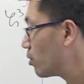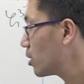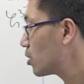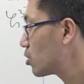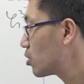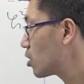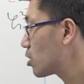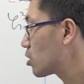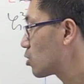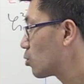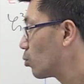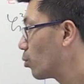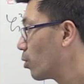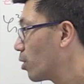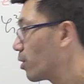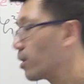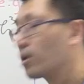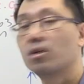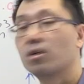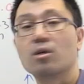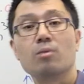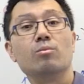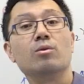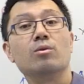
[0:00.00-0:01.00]
it just with
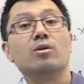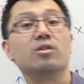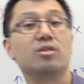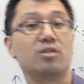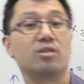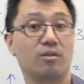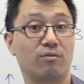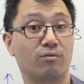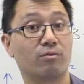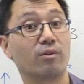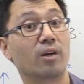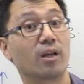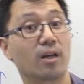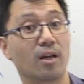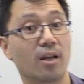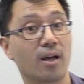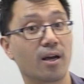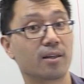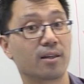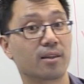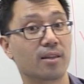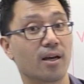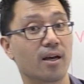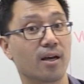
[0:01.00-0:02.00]
a commutative ring
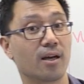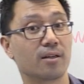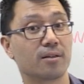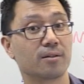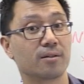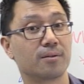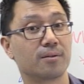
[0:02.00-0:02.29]
like that.